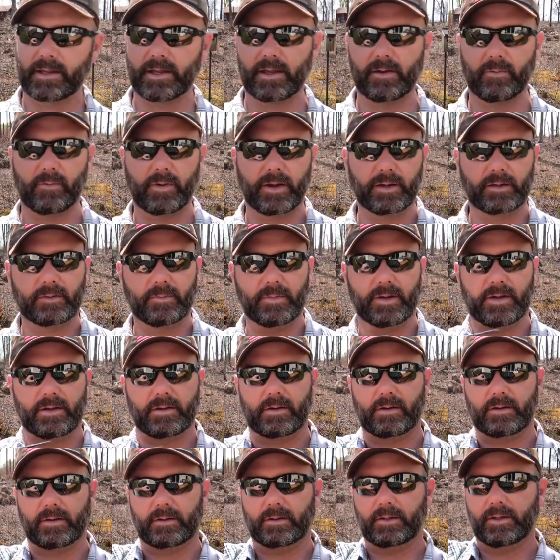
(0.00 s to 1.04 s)
can't wait to be
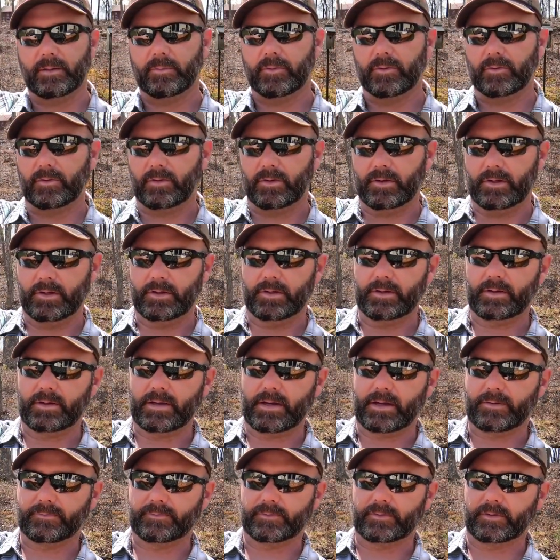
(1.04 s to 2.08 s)
called a liberal
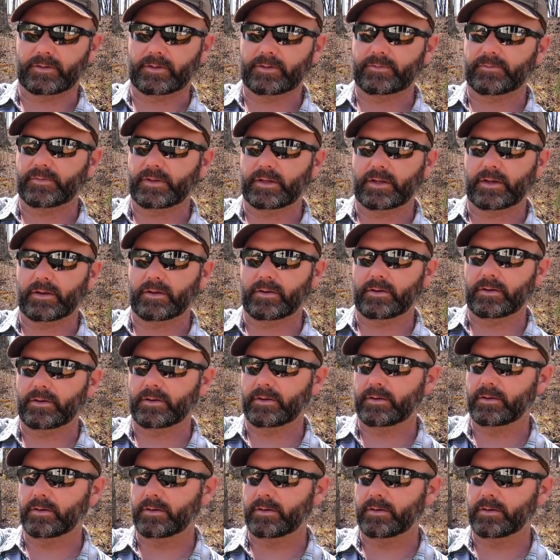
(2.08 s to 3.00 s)
after this video.